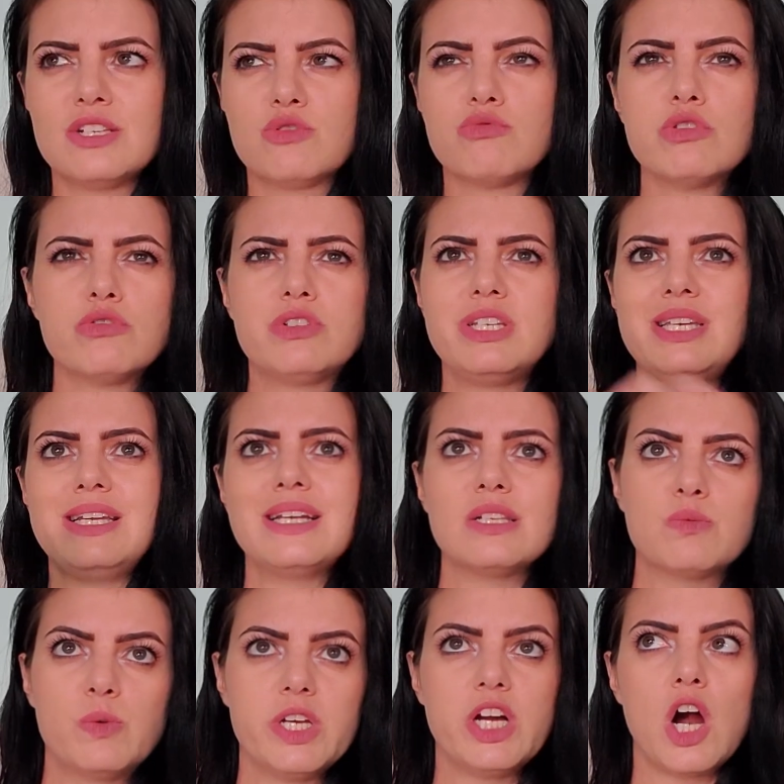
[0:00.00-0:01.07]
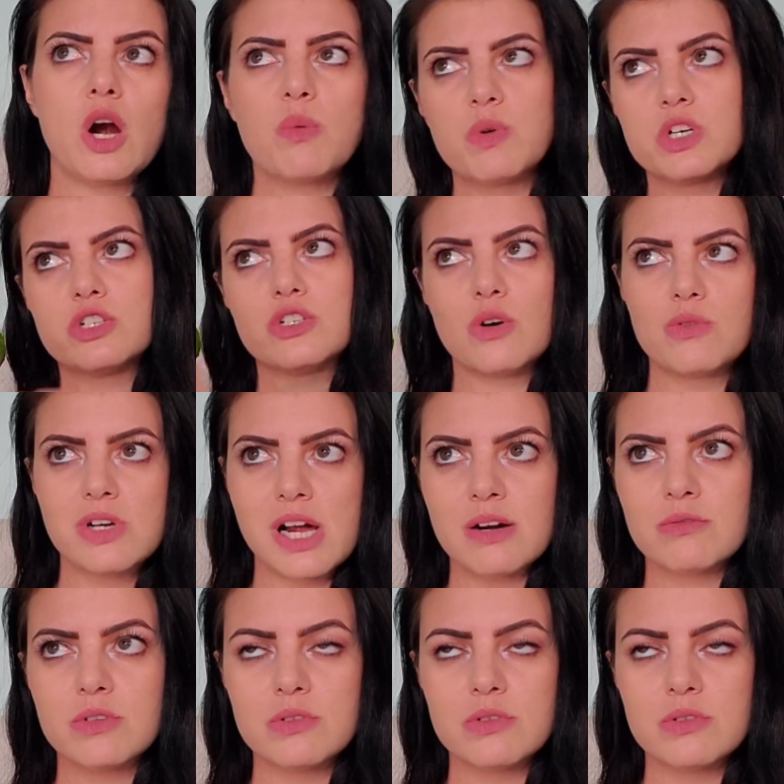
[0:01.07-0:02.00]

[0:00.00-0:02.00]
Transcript: As routine as we are, we're so not